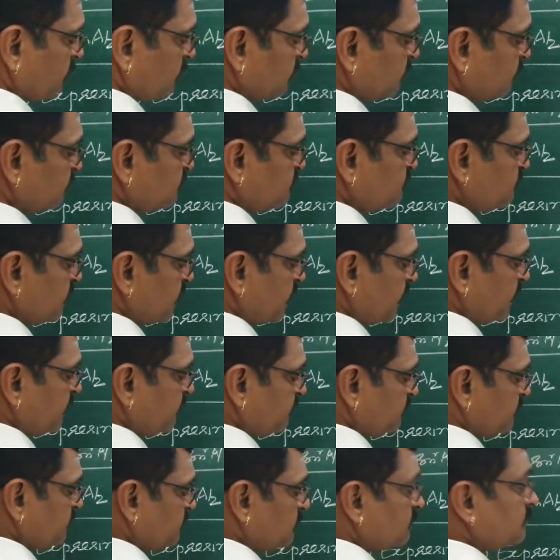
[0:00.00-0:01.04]
This implies,
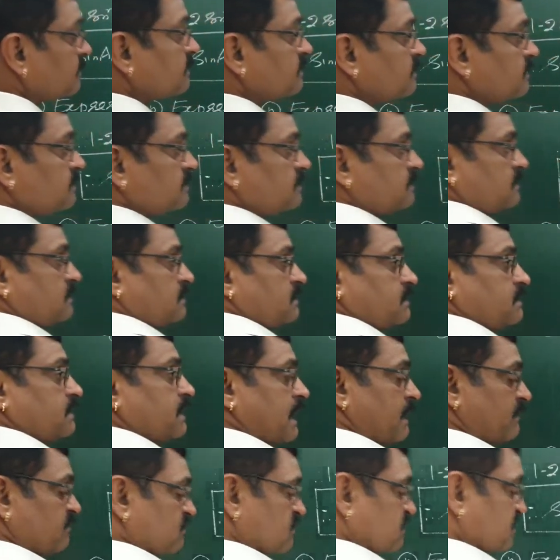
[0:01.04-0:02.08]
I
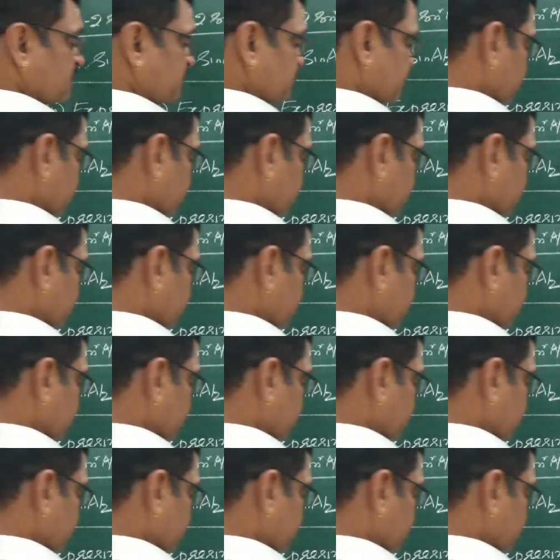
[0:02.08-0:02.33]
am